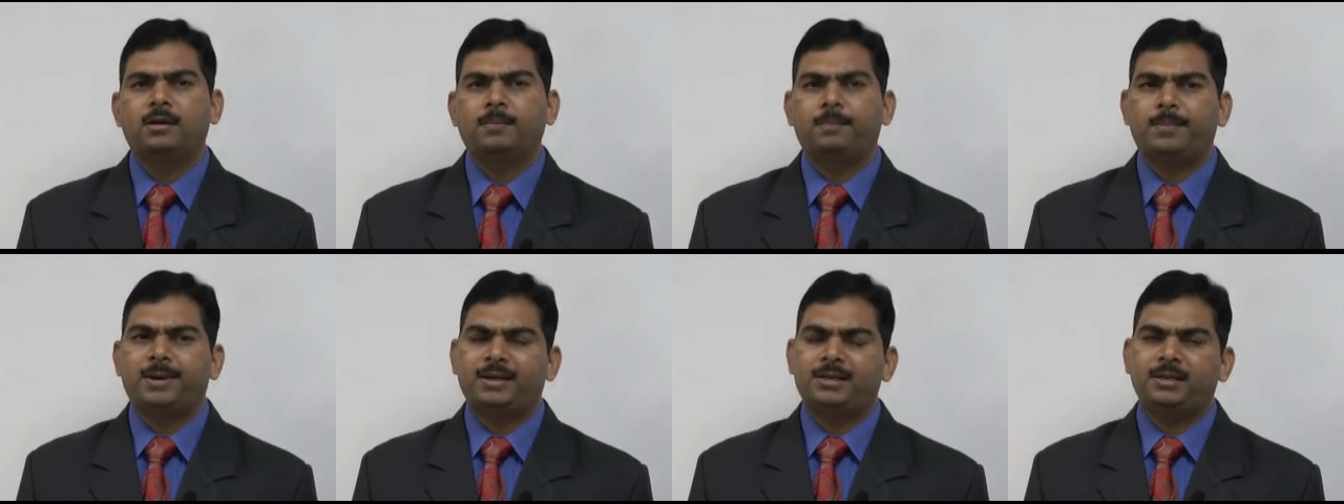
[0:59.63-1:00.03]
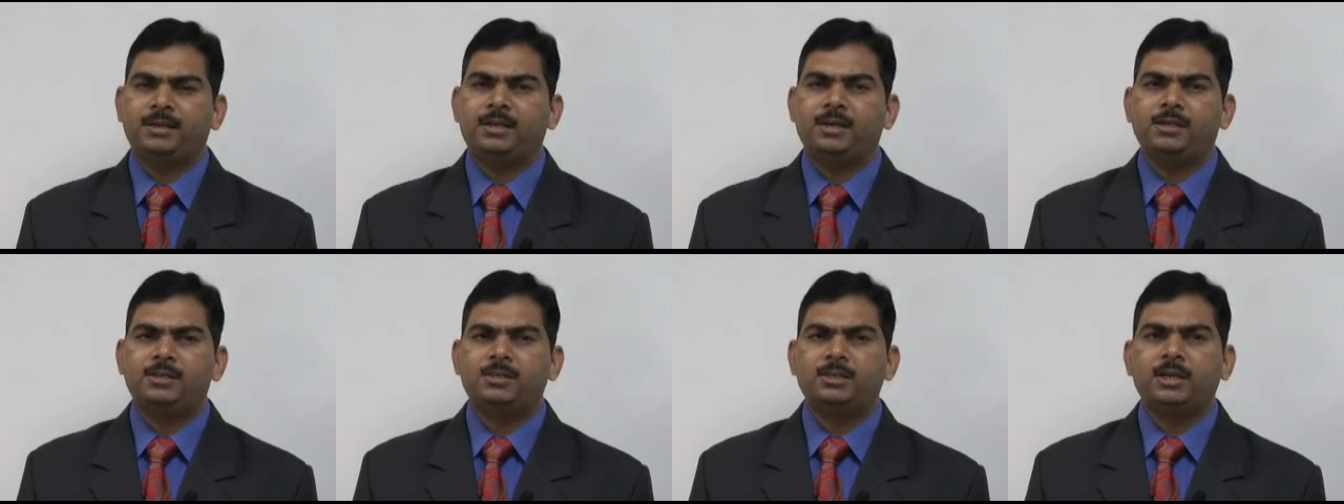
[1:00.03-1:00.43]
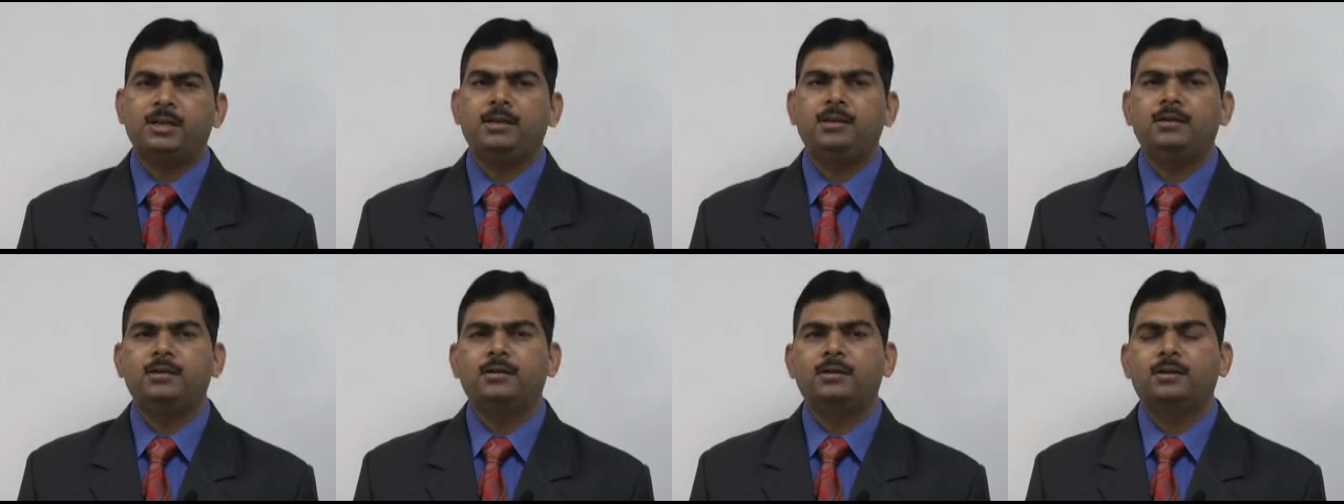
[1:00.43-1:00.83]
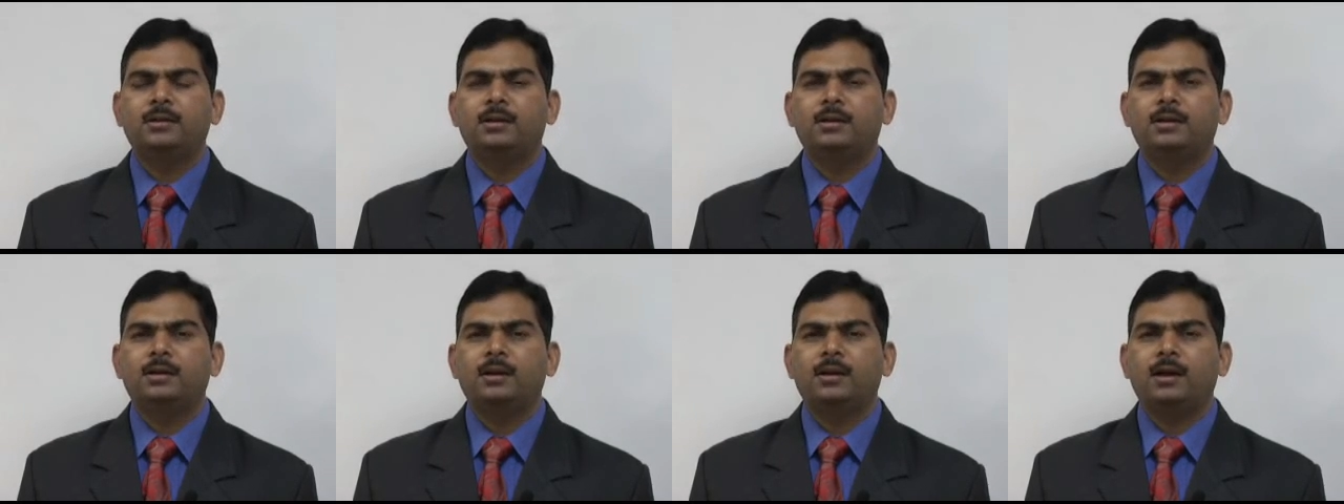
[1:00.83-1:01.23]
practical training
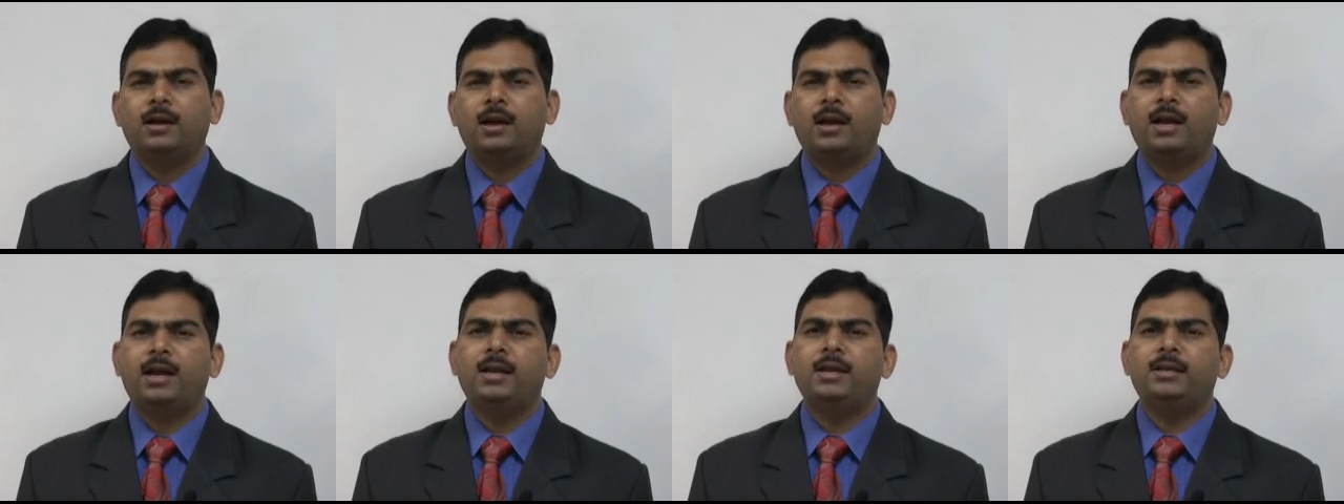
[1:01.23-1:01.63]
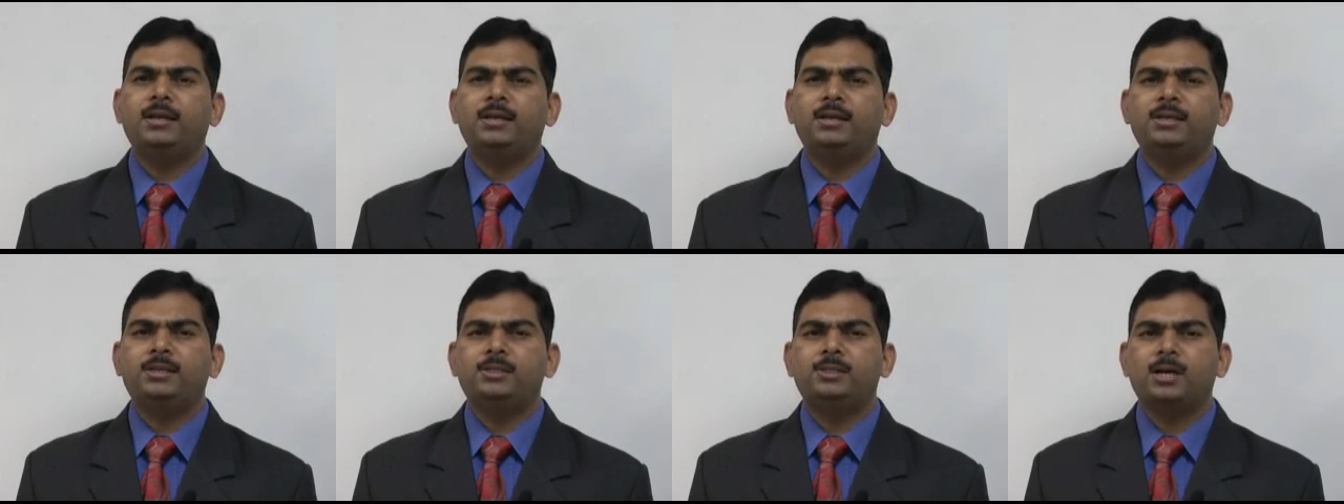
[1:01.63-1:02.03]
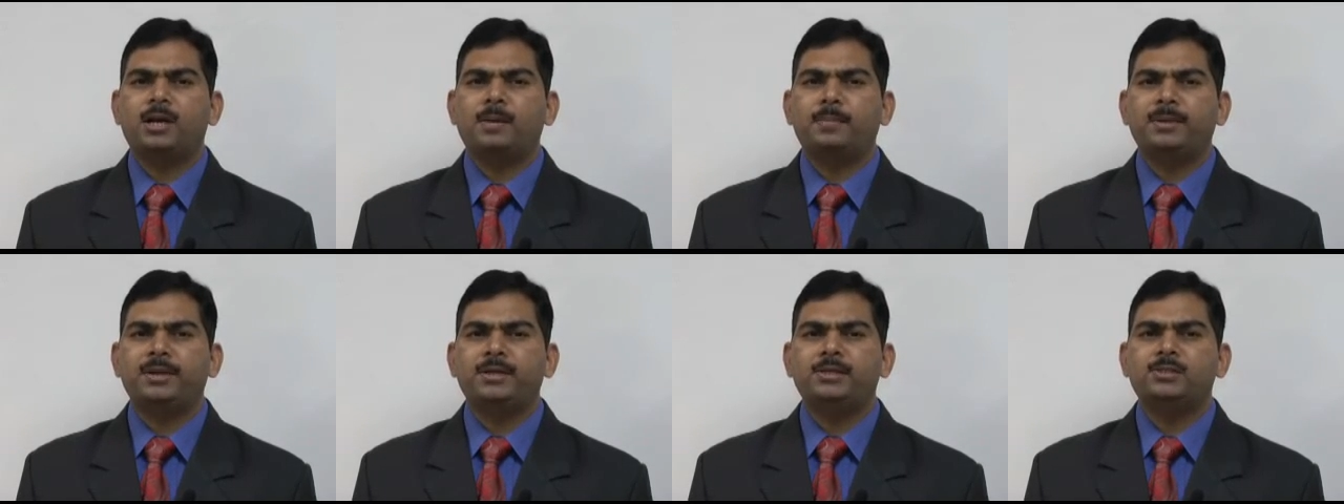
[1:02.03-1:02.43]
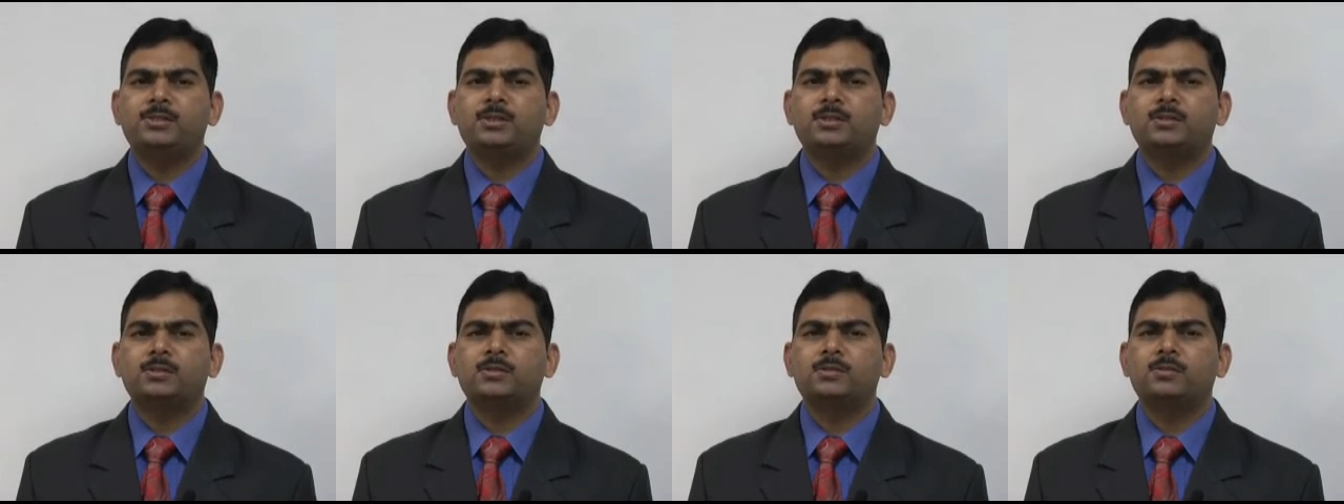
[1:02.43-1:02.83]
and
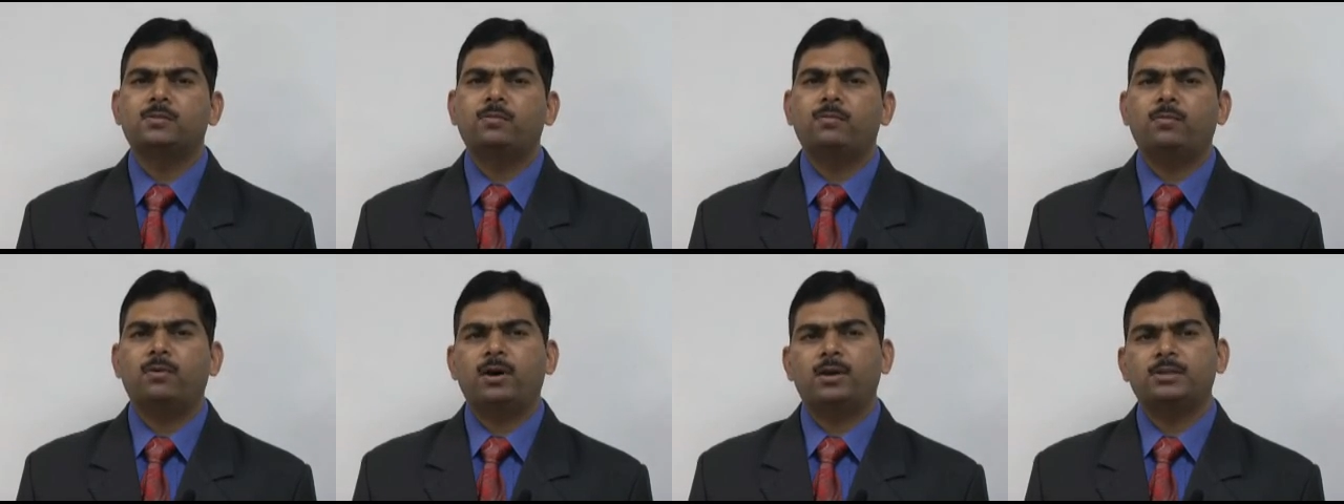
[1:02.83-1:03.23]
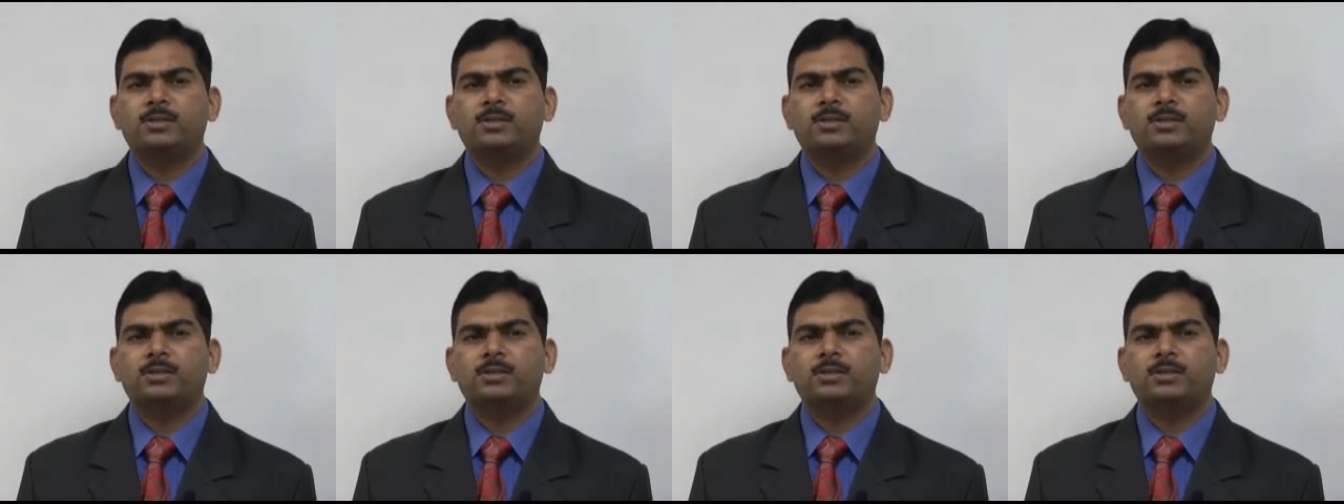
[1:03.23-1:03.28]
examinations for